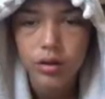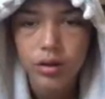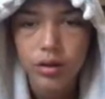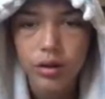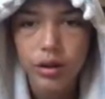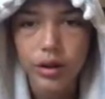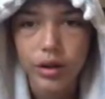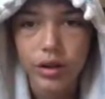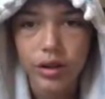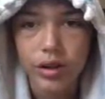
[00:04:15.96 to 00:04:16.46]

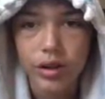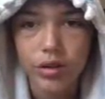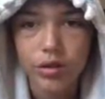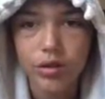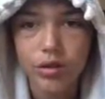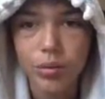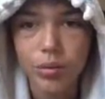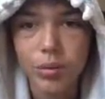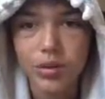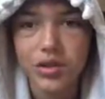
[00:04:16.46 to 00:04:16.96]
Yeah, I
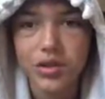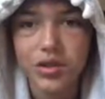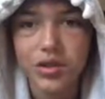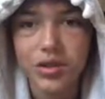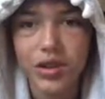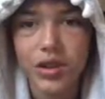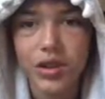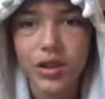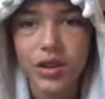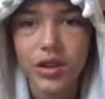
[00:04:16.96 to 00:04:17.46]
was about to
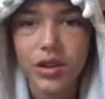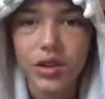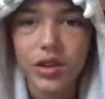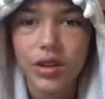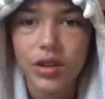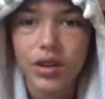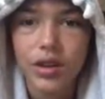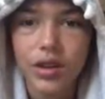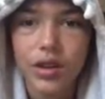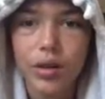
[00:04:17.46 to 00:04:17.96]
say,
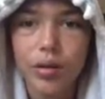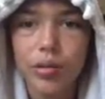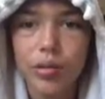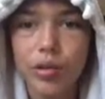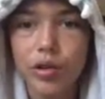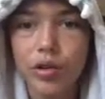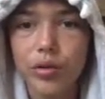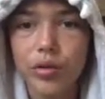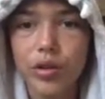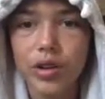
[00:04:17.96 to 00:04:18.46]
how are
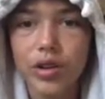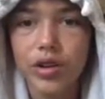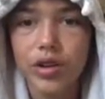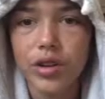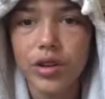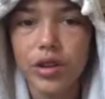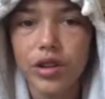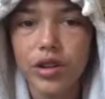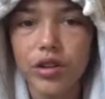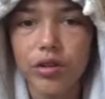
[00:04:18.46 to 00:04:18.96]
you not
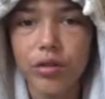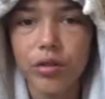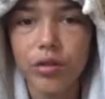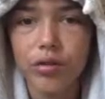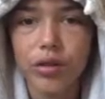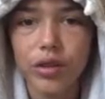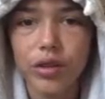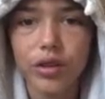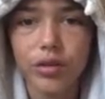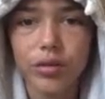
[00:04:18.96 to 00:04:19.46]
dead? You have
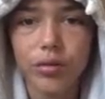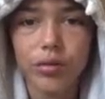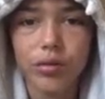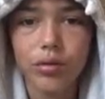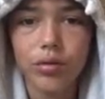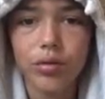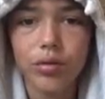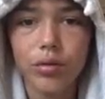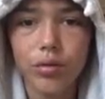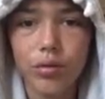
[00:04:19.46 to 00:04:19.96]
like
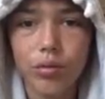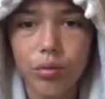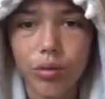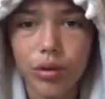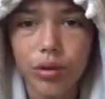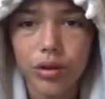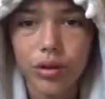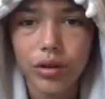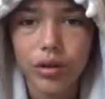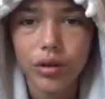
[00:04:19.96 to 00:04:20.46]

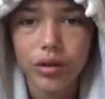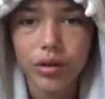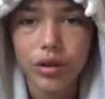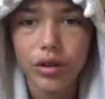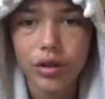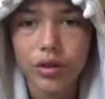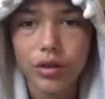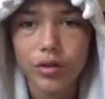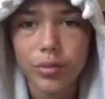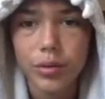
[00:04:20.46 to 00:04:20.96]
one
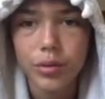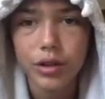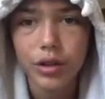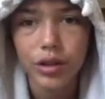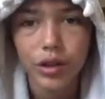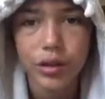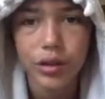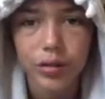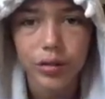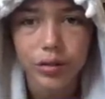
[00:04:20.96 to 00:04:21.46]
HP
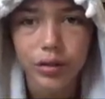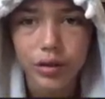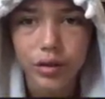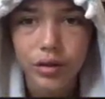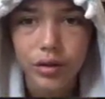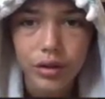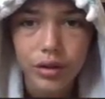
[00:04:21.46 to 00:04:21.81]
left.